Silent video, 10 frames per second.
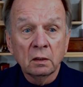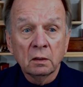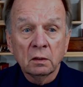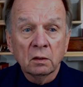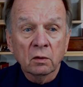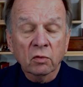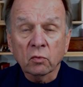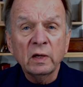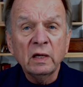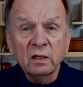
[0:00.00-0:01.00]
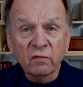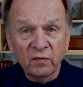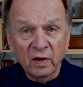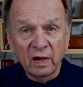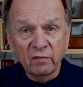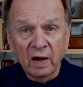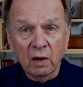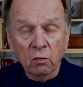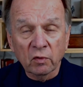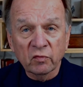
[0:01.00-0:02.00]
three to five
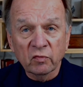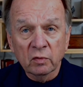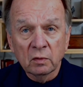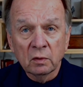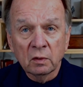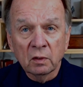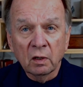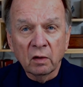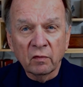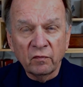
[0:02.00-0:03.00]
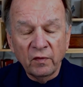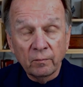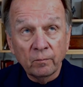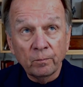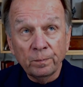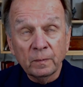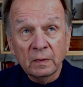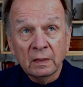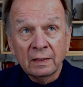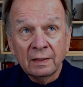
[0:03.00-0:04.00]
hours of
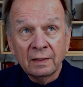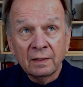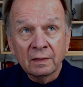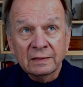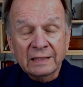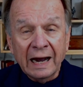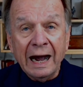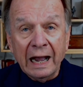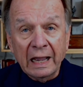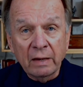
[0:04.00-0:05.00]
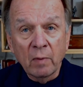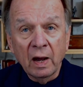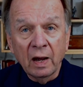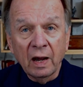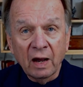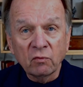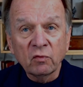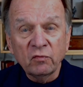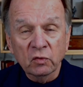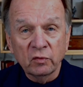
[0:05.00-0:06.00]
time out of
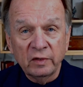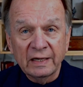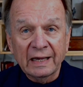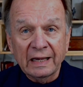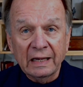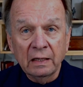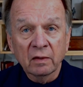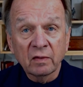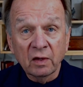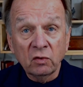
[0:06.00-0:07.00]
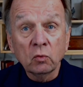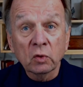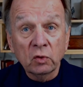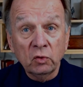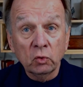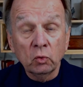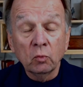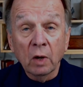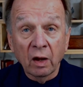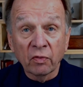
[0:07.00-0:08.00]
your day that you can do
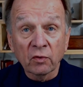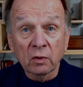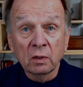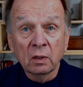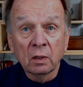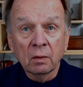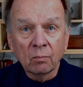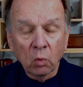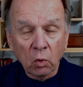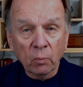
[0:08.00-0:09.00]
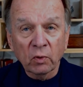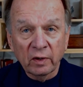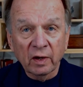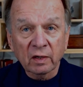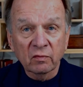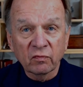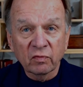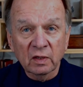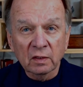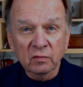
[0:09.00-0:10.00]
other more productive
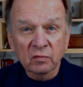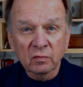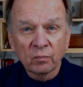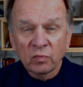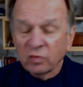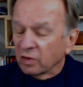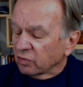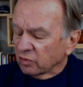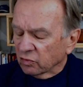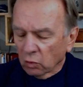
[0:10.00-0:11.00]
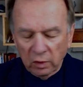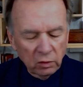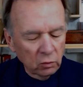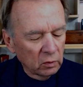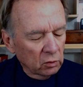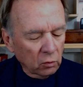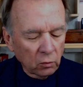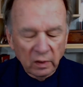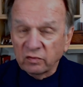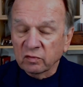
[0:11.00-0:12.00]
things. This is going to
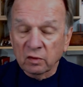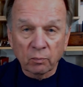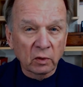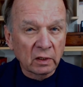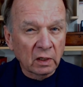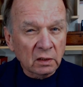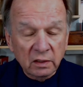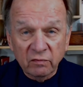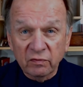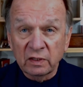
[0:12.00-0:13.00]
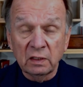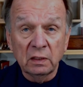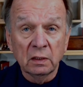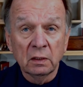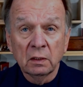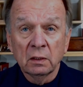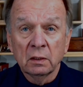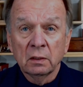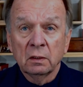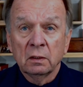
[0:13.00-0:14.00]
increase the productivity
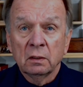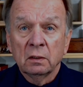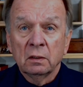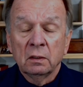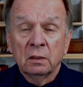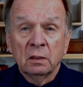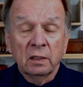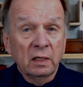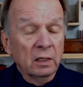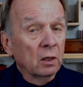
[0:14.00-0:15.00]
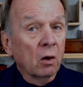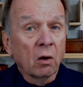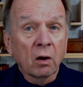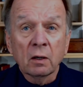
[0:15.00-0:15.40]
in our